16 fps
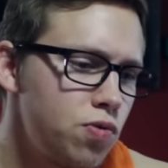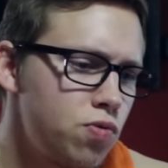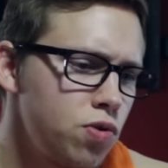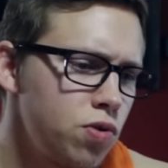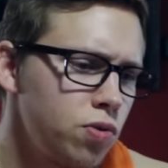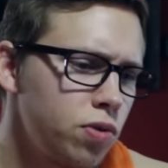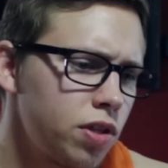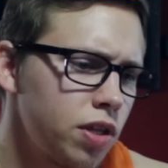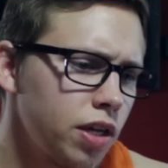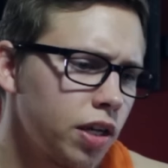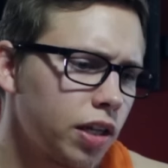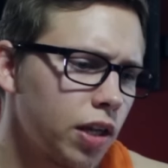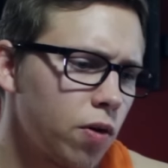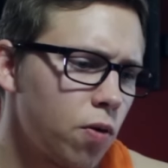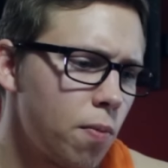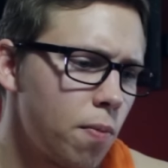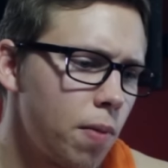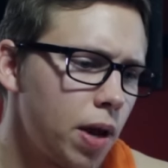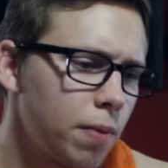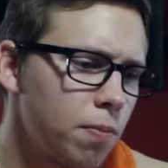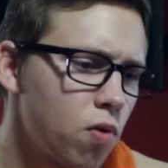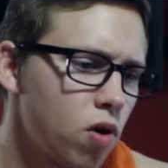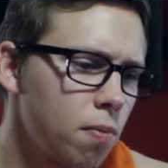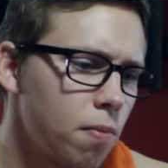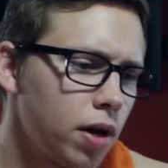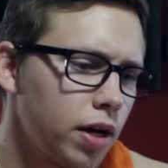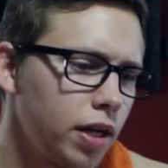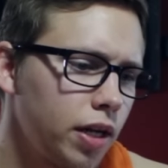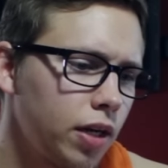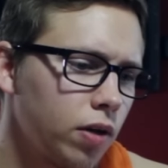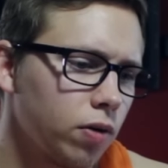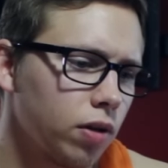you think they'll make more
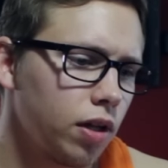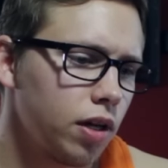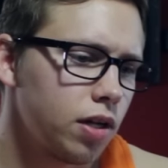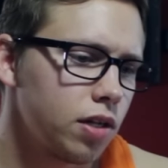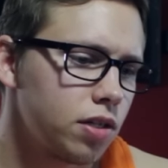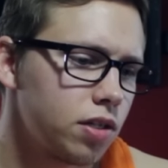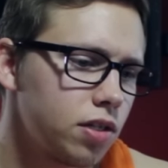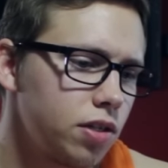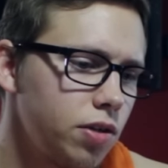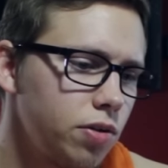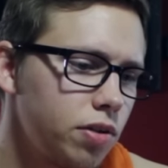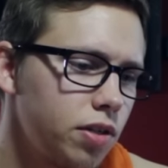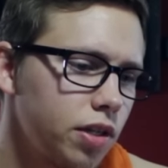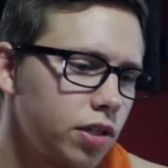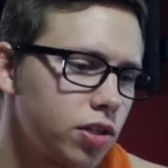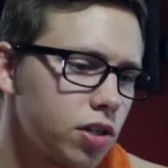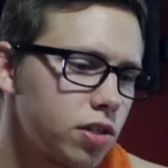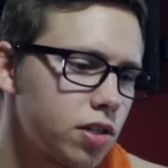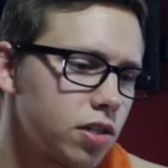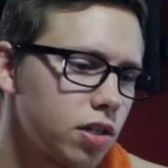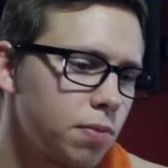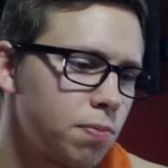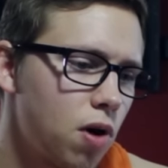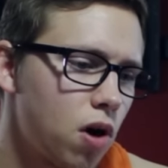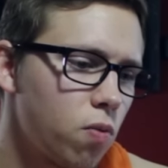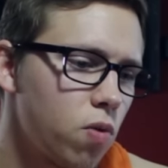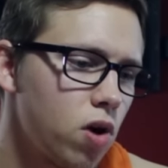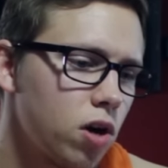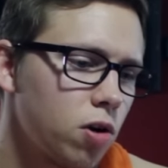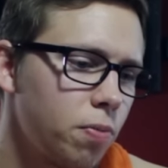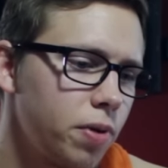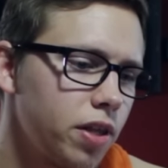money or less? Do you think Justice League Part
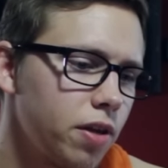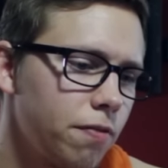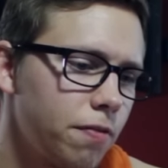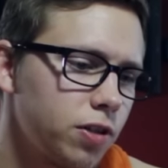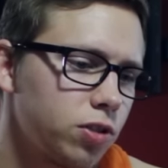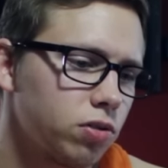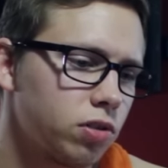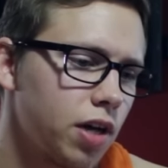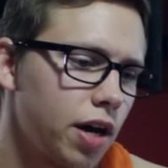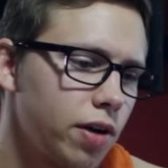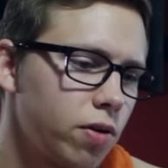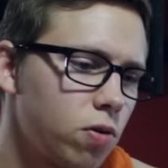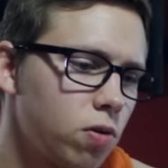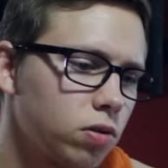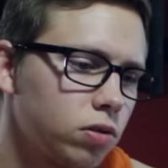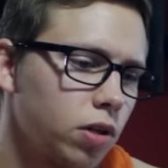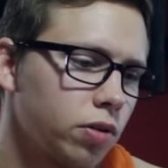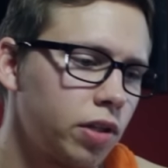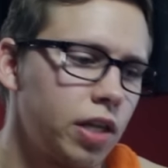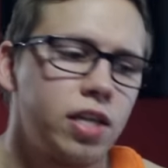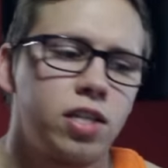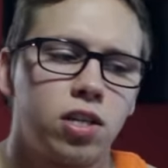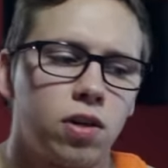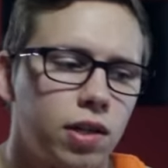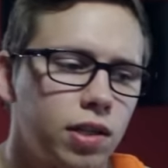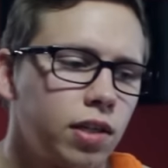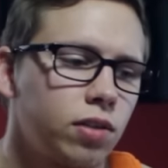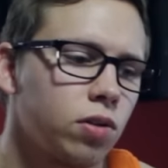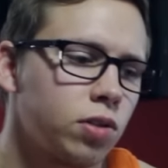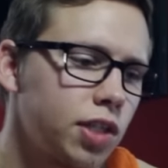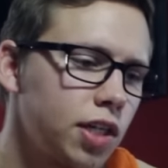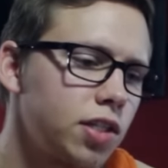1 will be the official title? Don't think so. I think
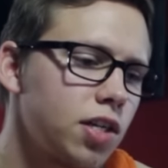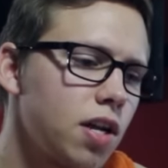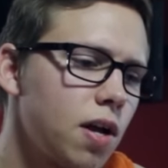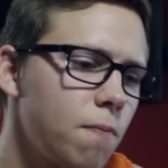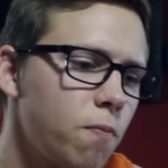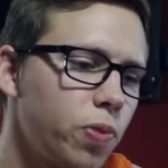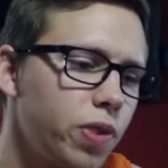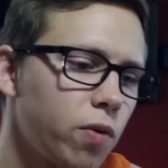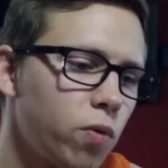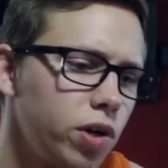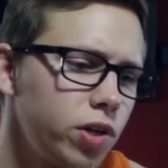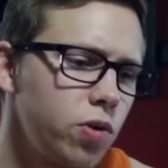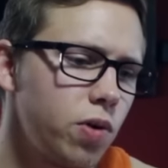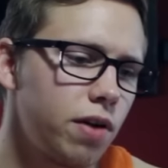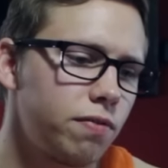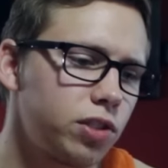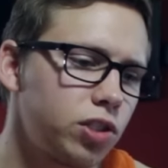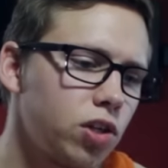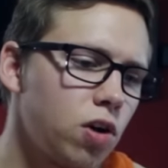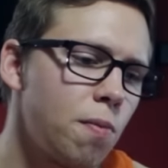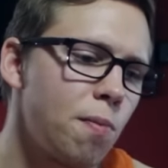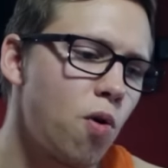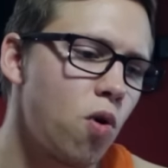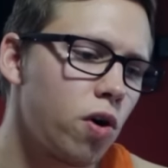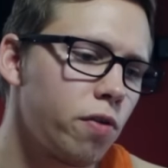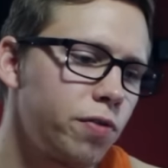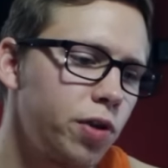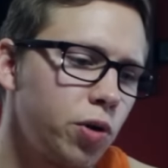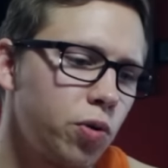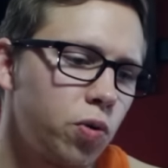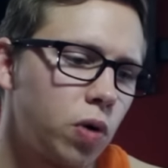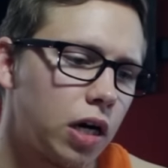they'll change it up. Will you ever show more of
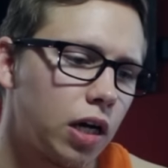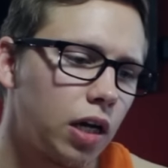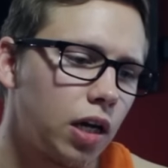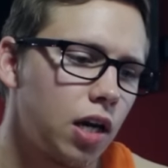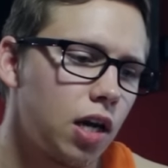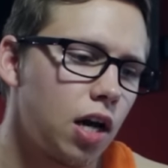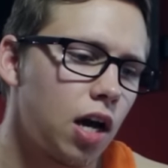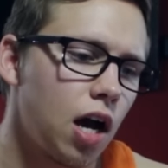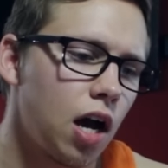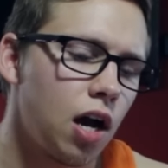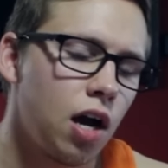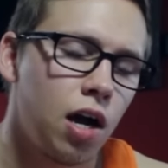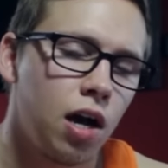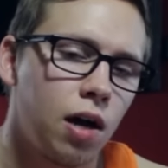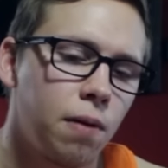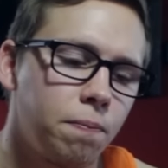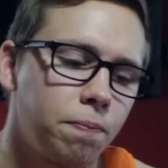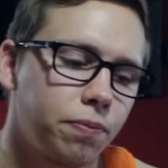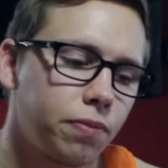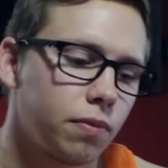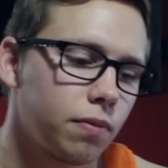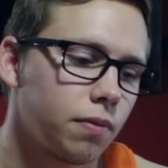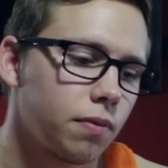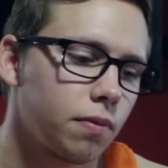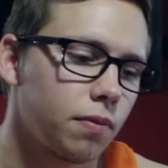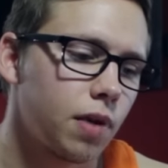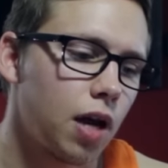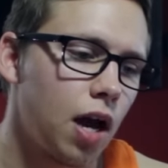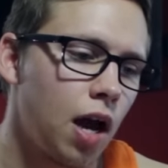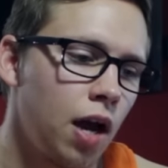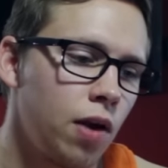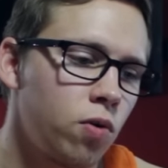you? I
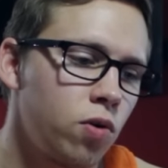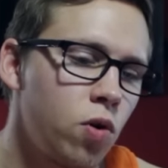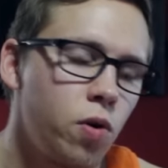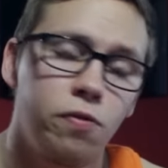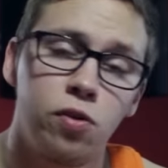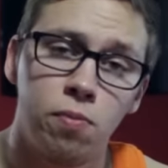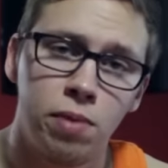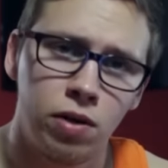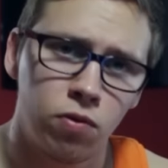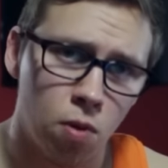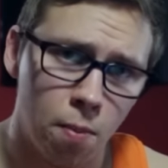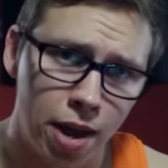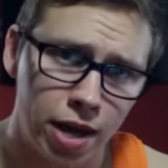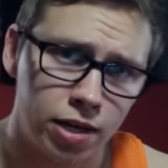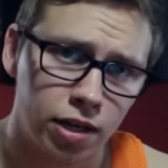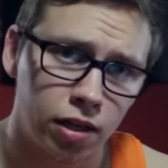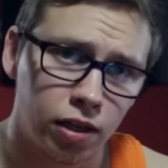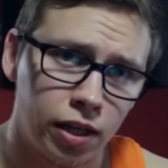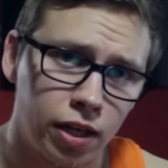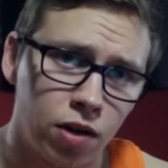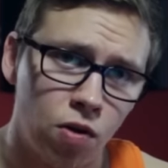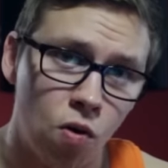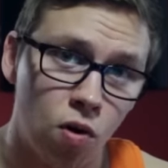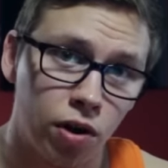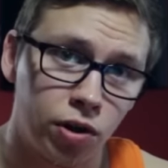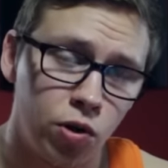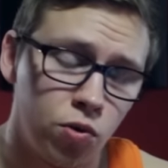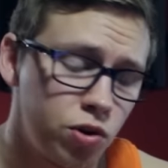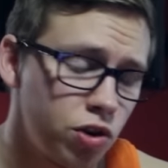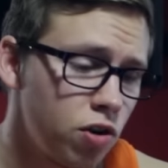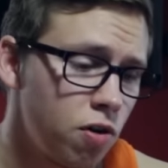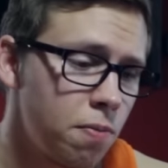don't know if you mean romantically or on
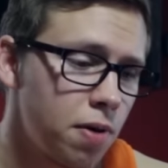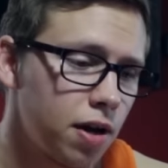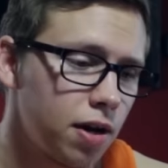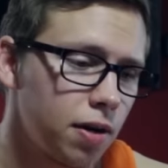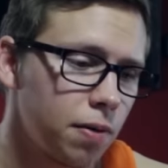YouTube,